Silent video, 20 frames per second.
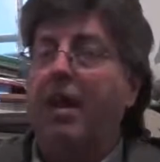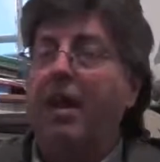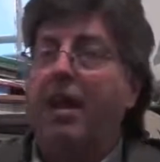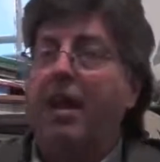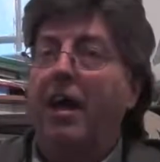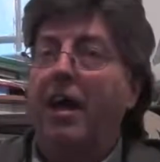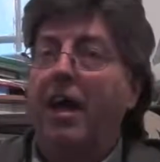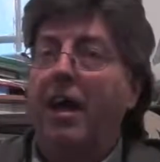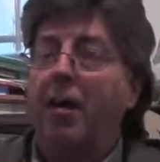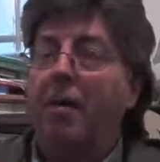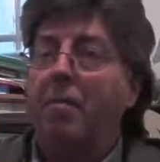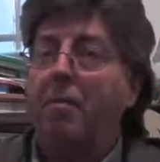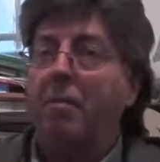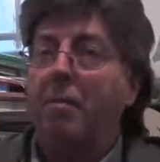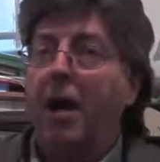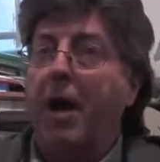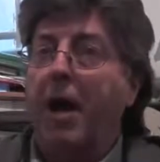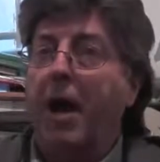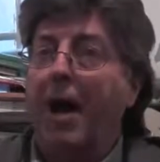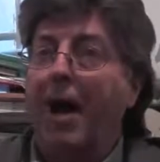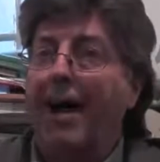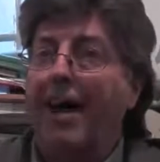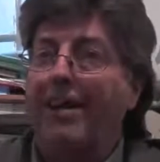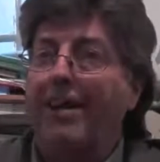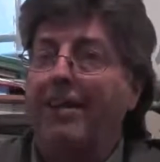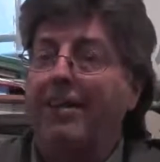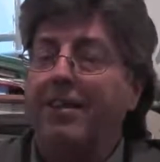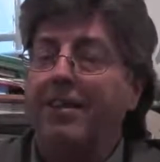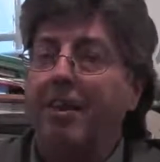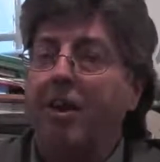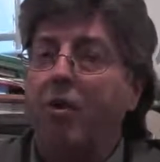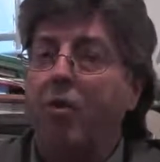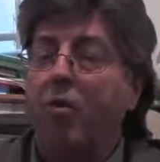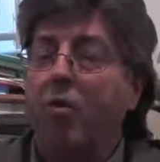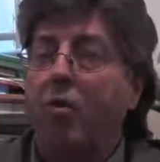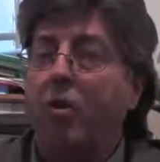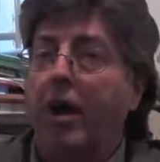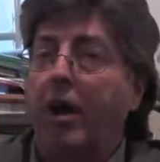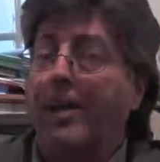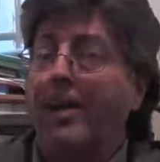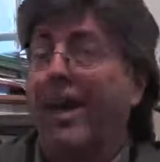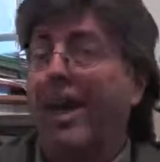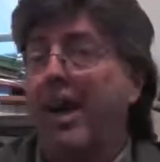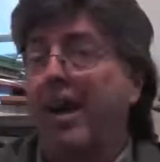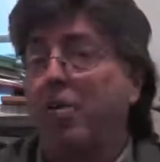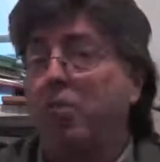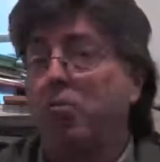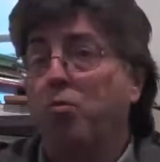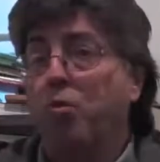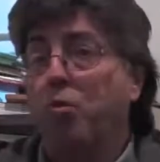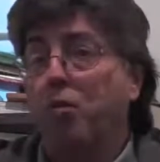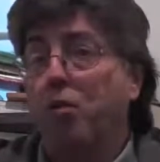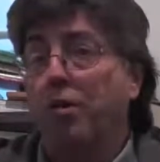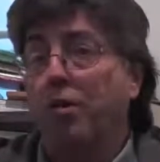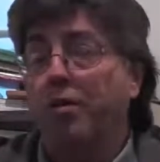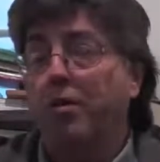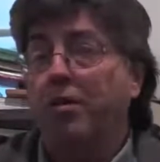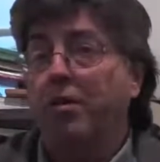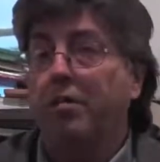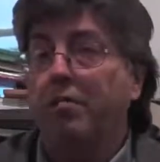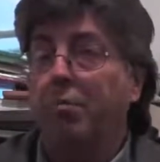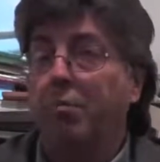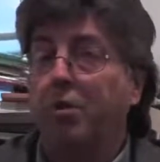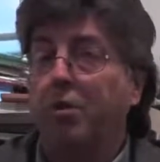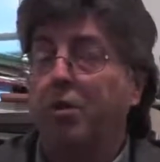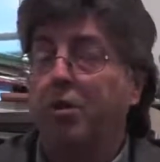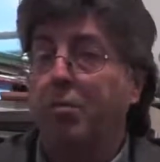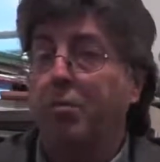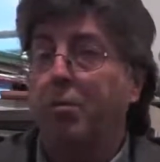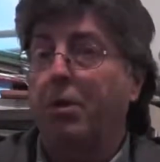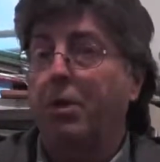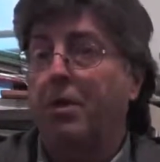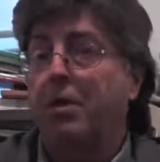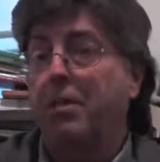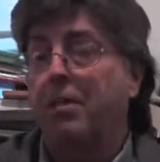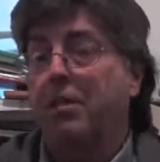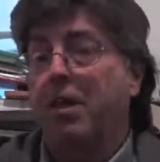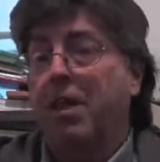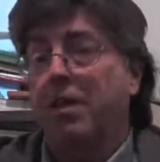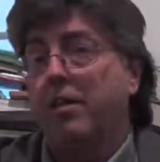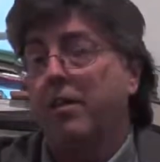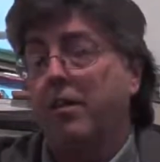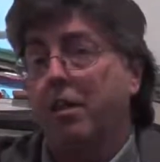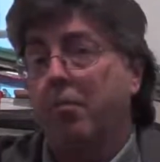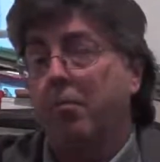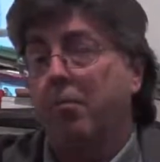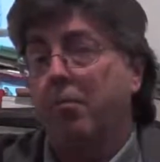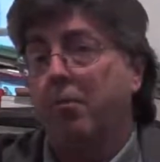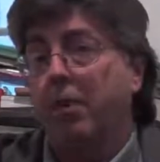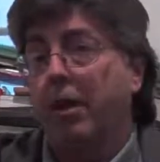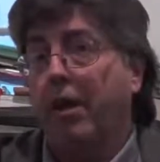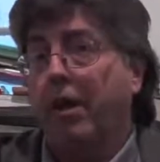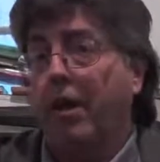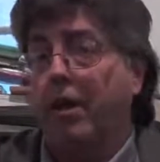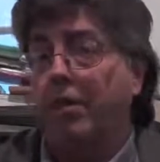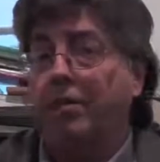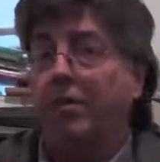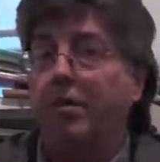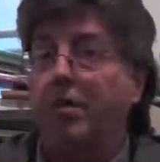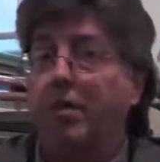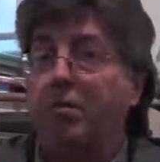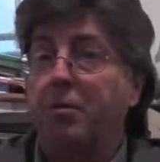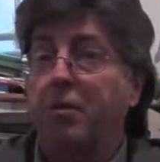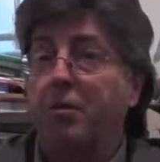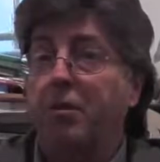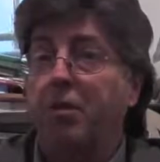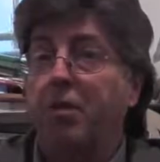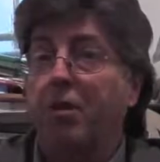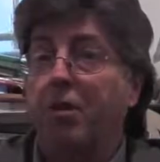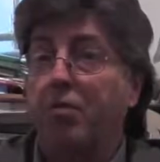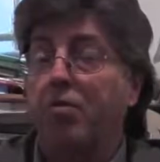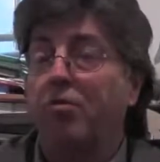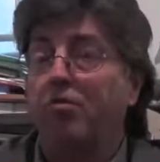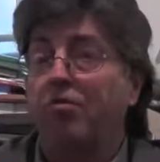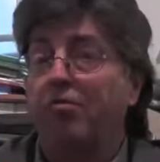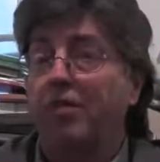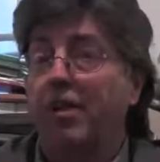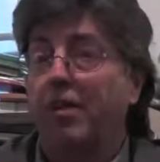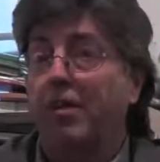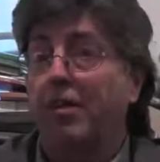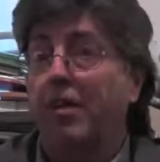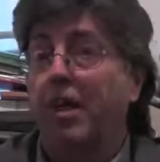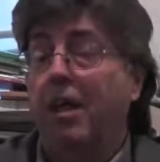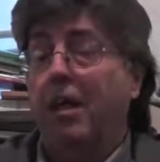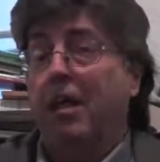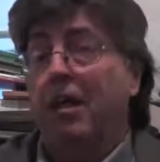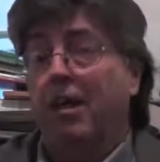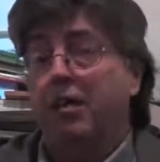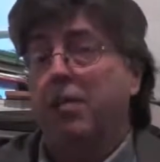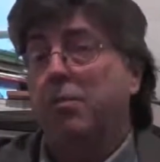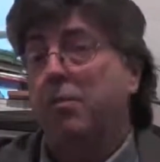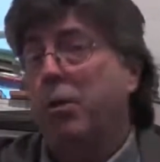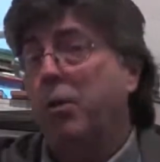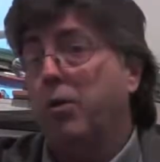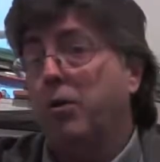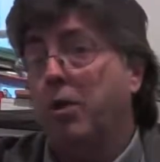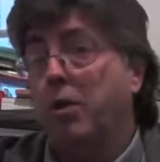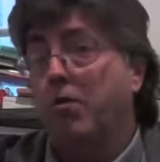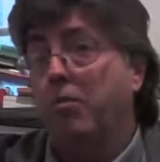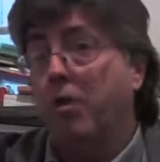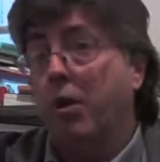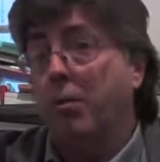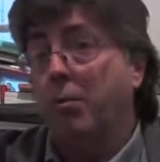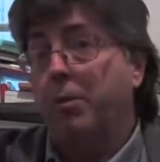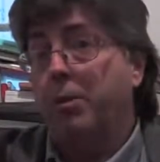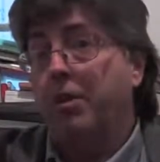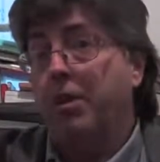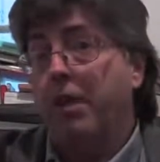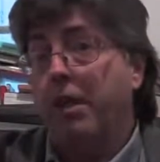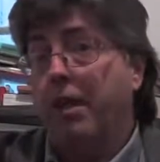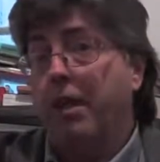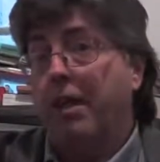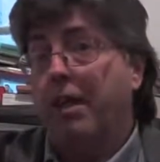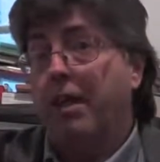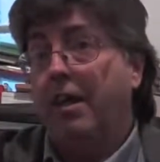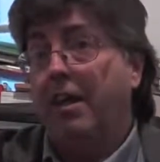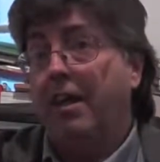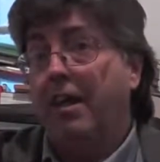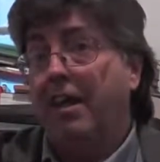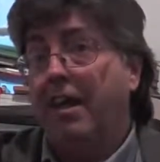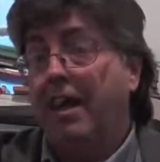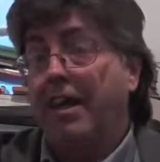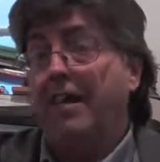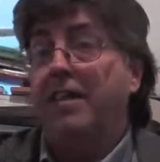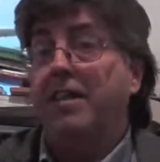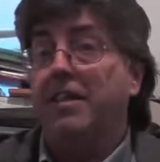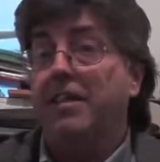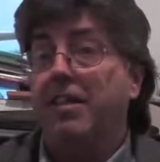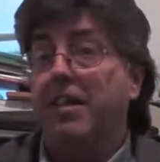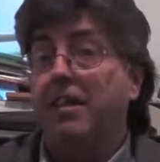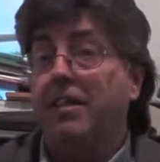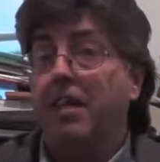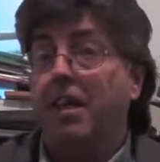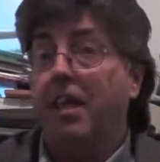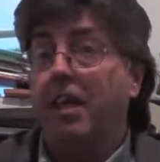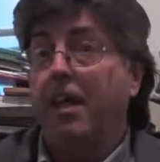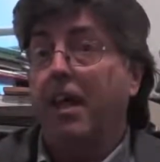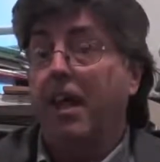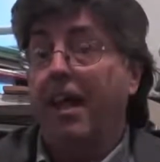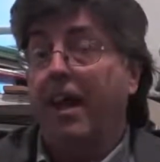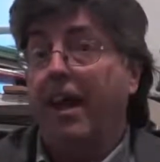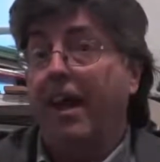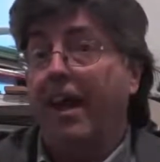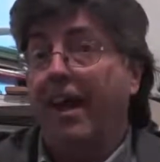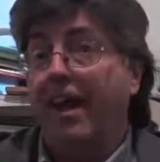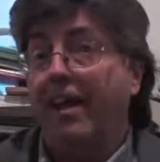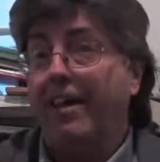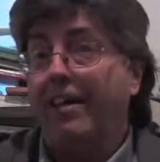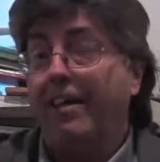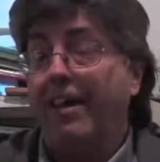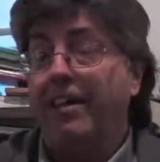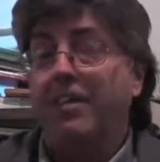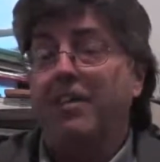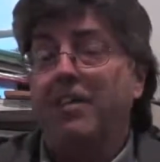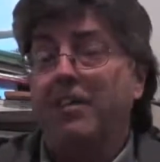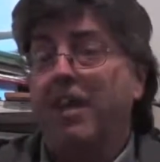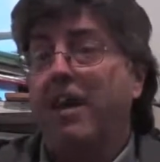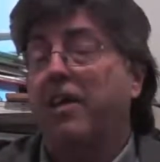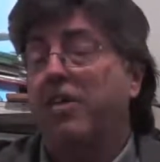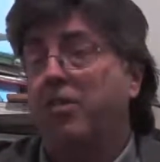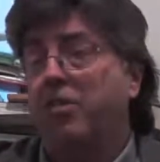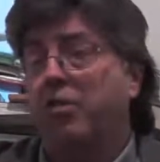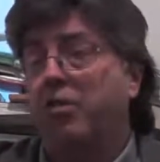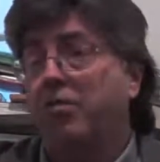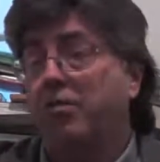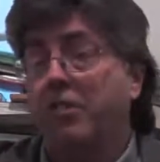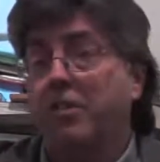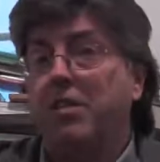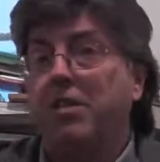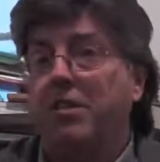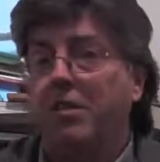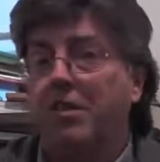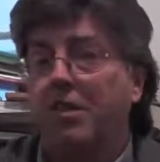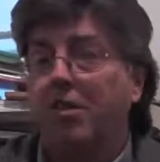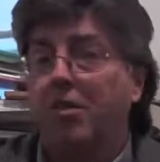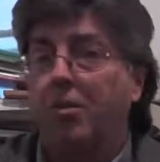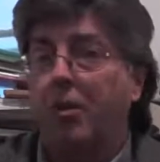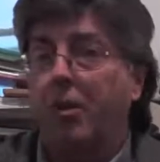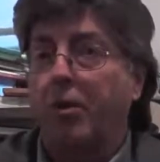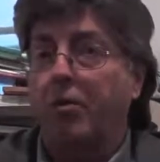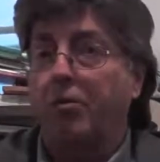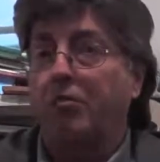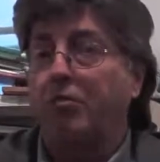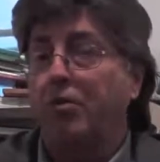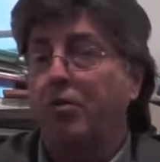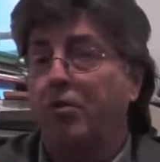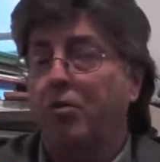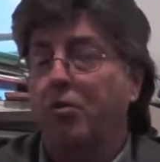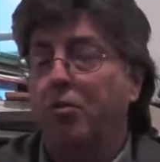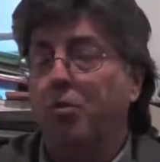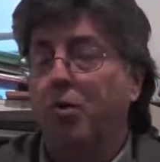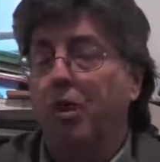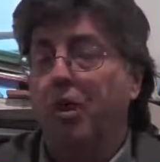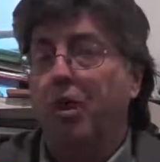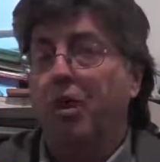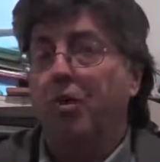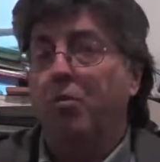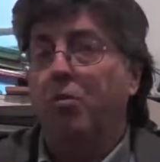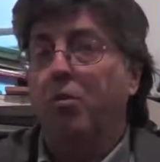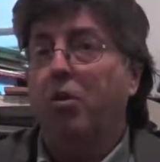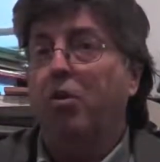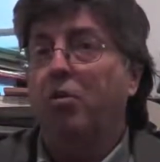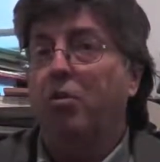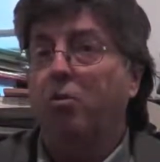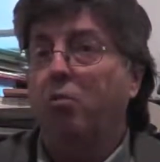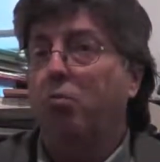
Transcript: And now a gang war that both the police and some other criminals had long feared is about to erupt in the city, and it starts off, as these things quite often do, with